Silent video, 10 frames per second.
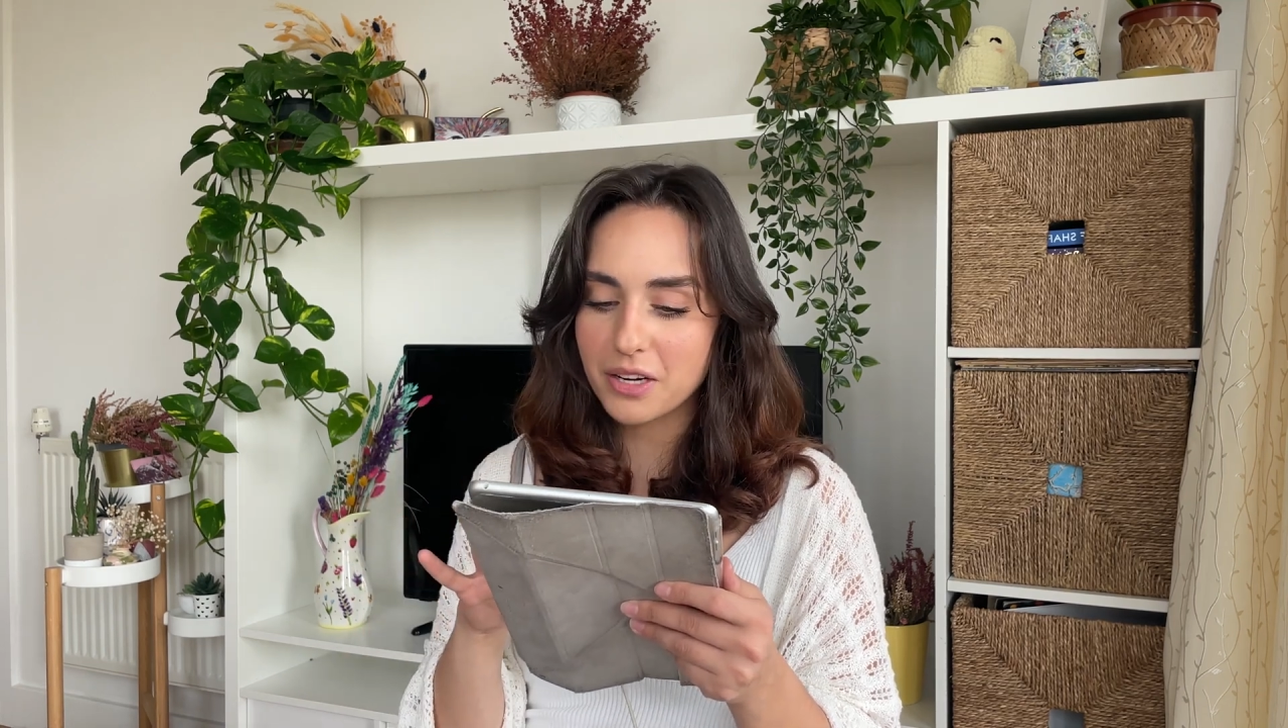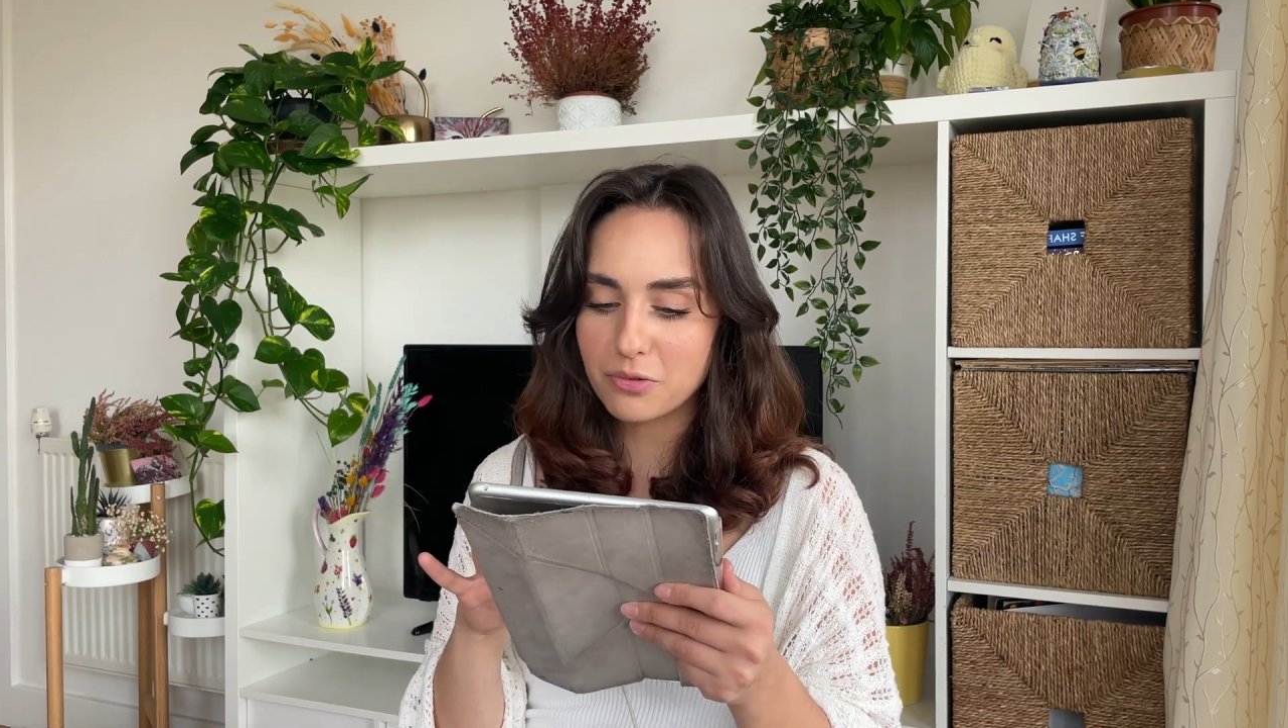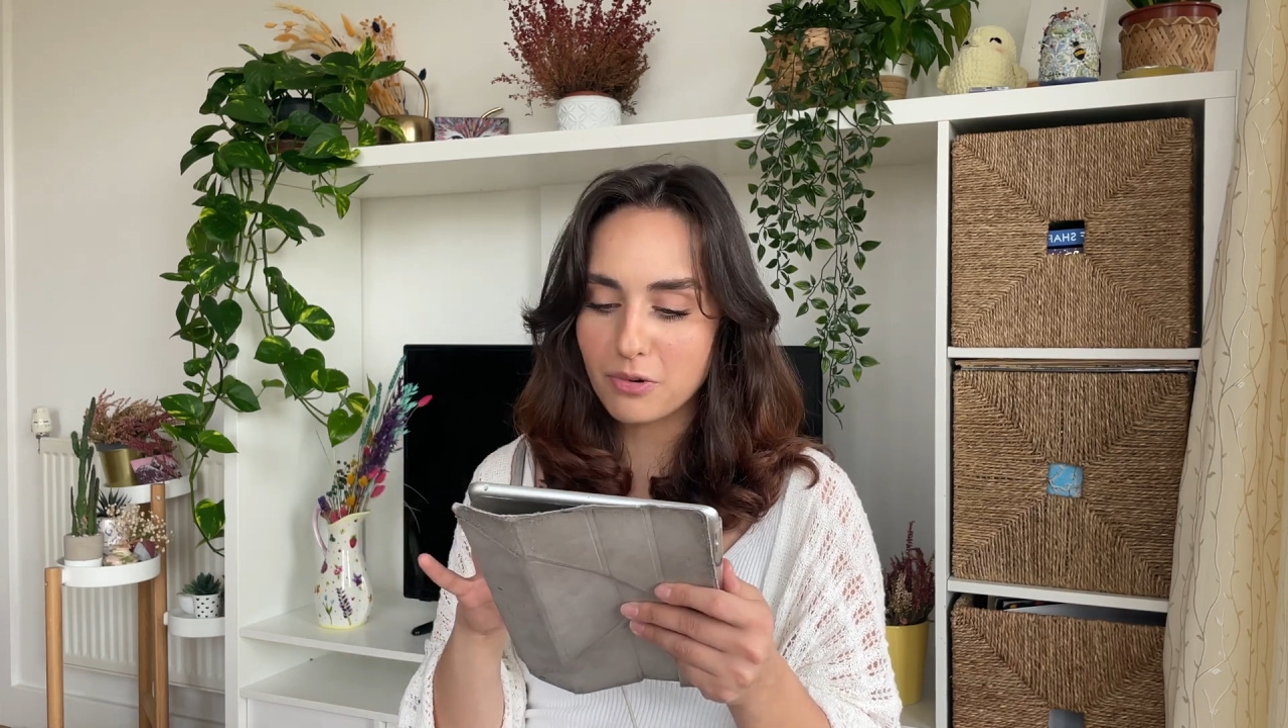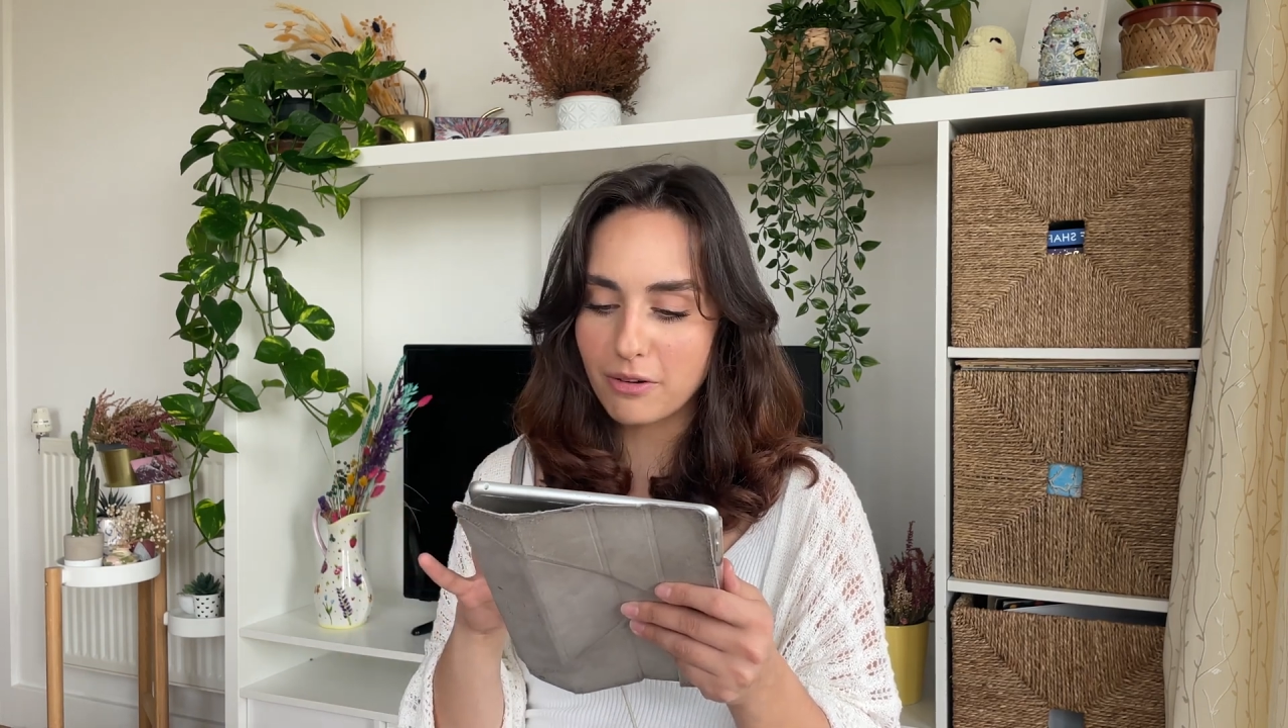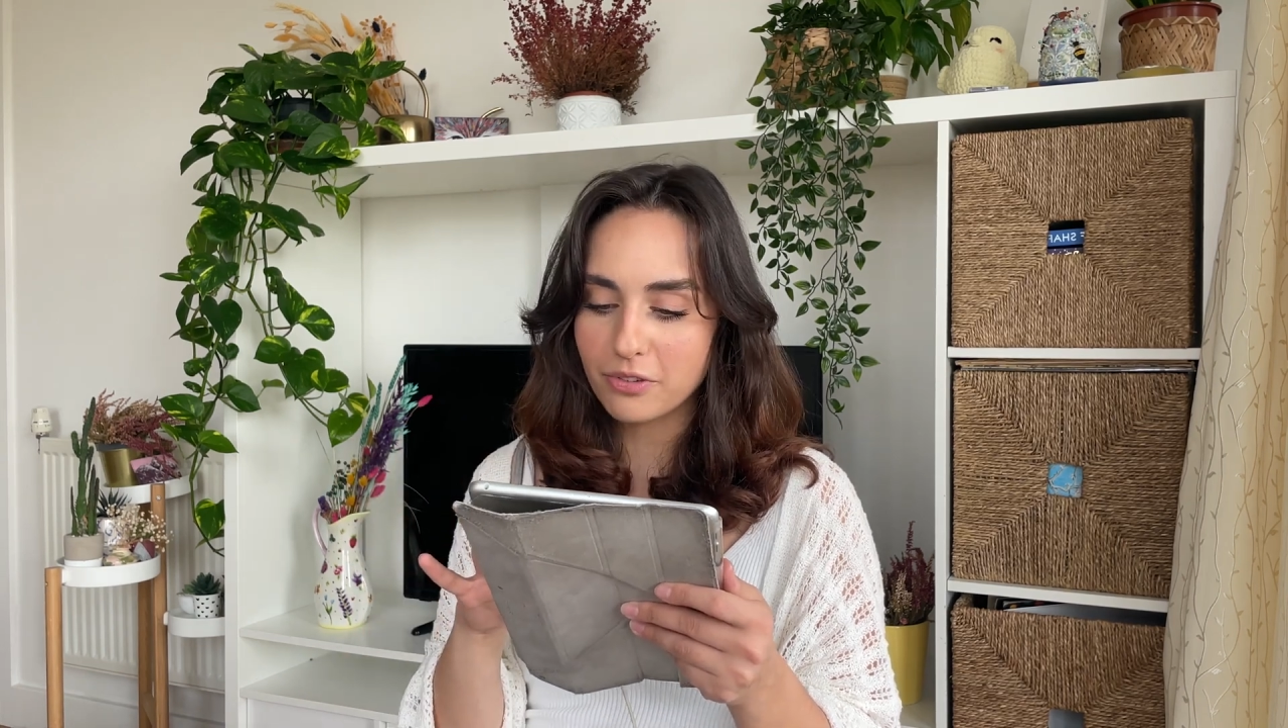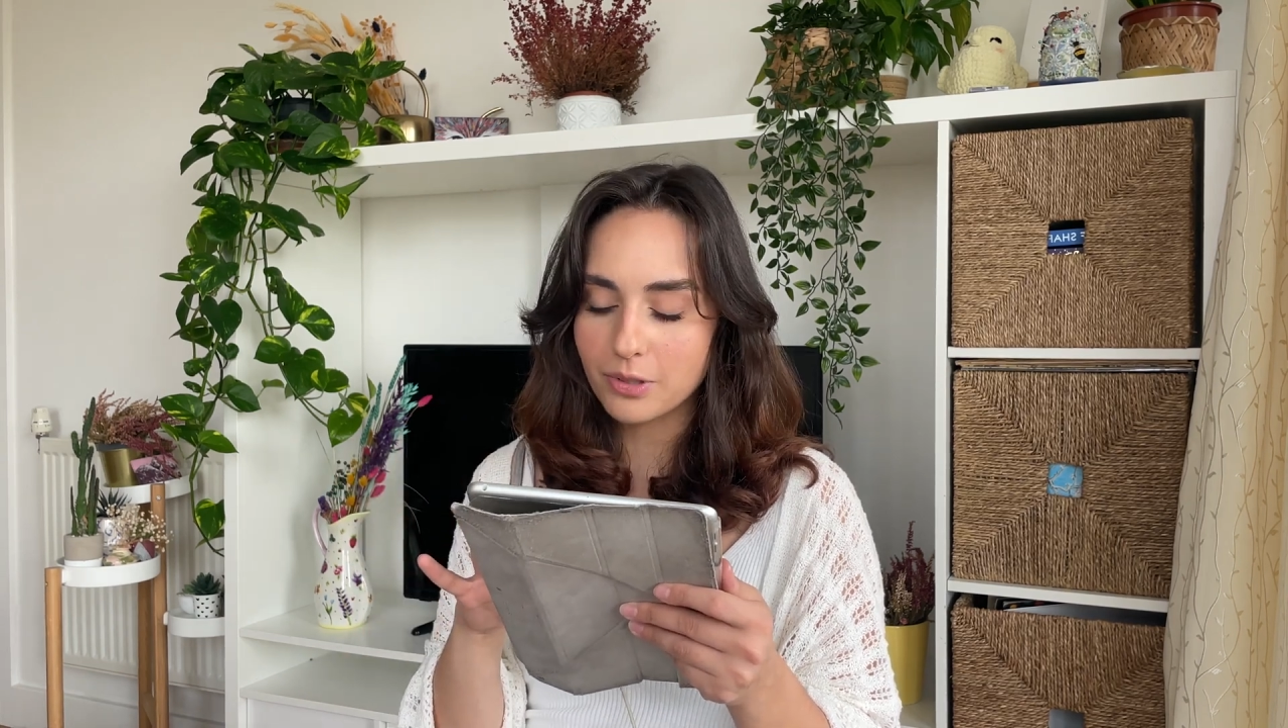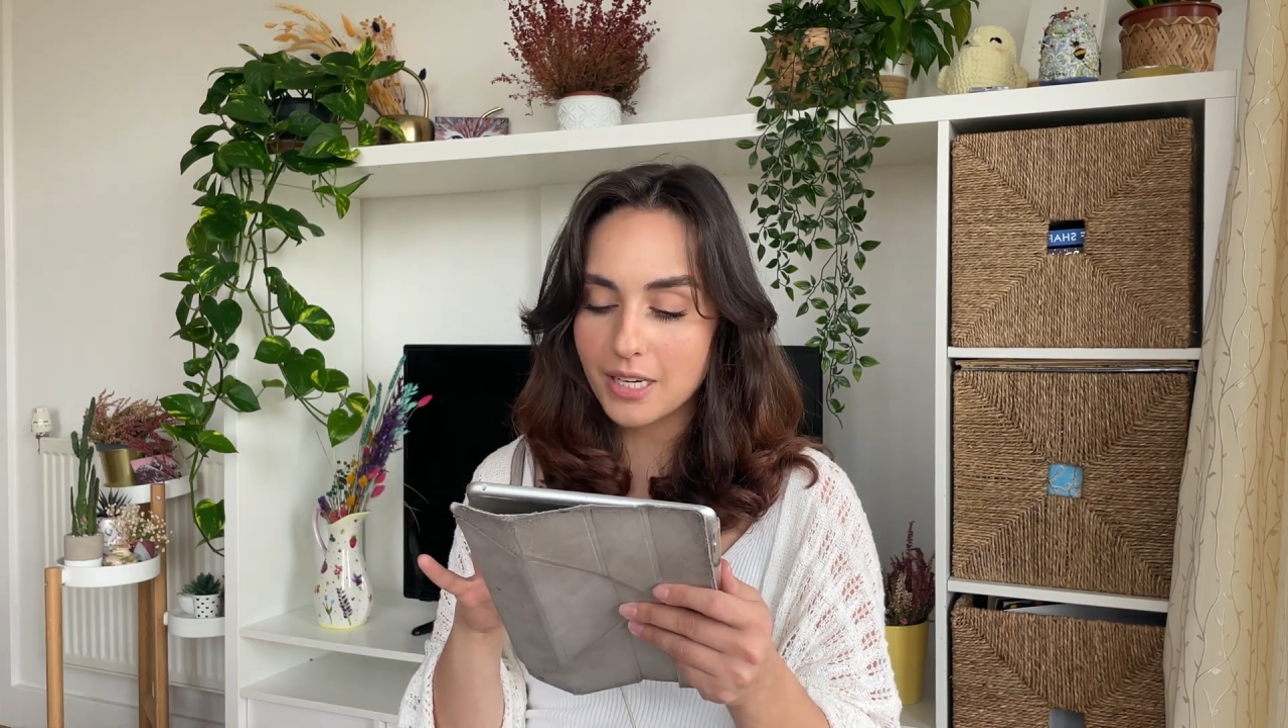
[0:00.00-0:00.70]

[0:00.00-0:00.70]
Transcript: ruffled